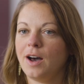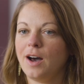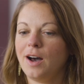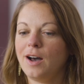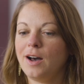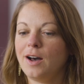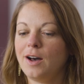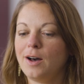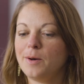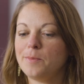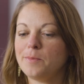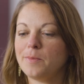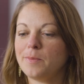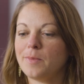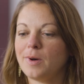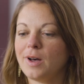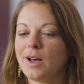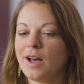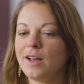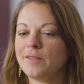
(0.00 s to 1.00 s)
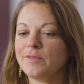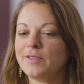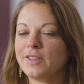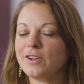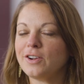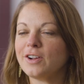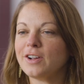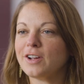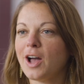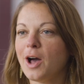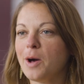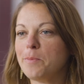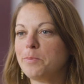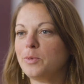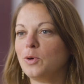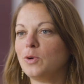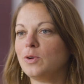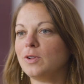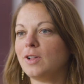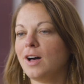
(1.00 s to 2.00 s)
There are a
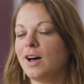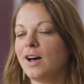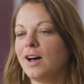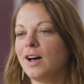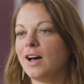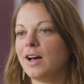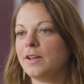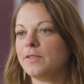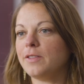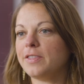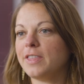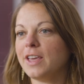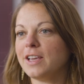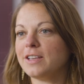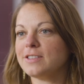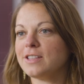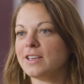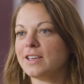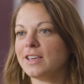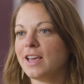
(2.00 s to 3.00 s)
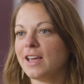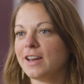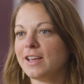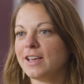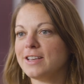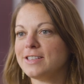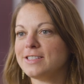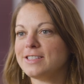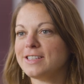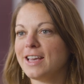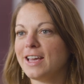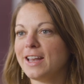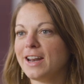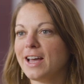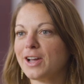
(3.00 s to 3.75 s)
couple things that Yetta has said.